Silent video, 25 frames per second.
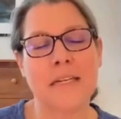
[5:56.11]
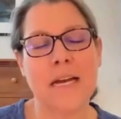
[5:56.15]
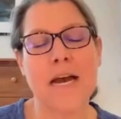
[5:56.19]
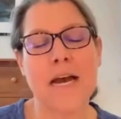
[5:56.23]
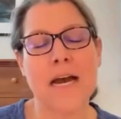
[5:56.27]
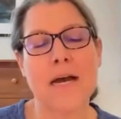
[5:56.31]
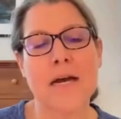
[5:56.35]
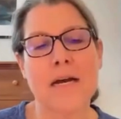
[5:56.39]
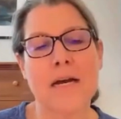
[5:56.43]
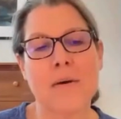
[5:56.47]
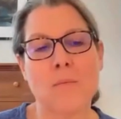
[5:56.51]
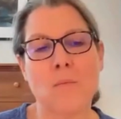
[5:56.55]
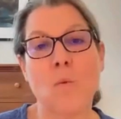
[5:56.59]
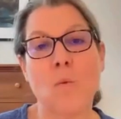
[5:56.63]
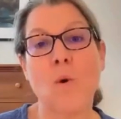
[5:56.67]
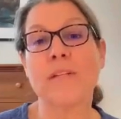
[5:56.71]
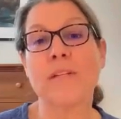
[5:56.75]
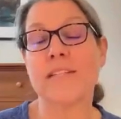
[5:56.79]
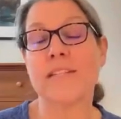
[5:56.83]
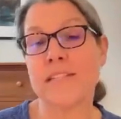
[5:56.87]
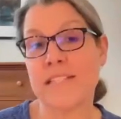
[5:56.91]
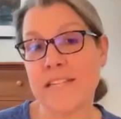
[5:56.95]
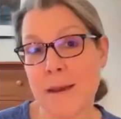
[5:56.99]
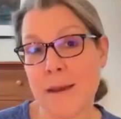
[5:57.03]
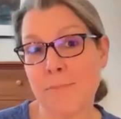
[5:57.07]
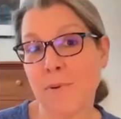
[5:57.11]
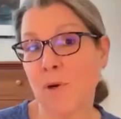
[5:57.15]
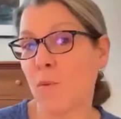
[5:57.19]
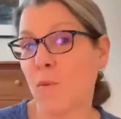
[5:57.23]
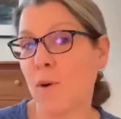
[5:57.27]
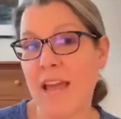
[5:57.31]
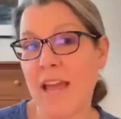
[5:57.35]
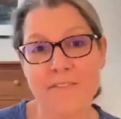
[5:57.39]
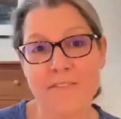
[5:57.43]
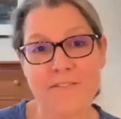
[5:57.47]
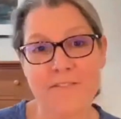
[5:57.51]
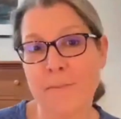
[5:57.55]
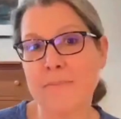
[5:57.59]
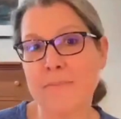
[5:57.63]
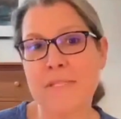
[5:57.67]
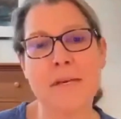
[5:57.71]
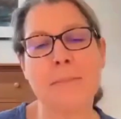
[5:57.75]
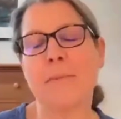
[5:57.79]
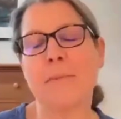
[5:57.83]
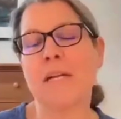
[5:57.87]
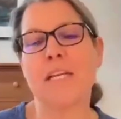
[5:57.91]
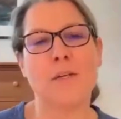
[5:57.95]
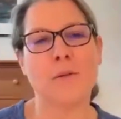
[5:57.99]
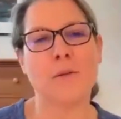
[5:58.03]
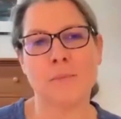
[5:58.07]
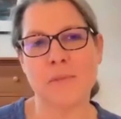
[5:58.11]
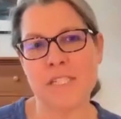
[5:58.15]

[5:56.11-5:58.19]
one step away from somebody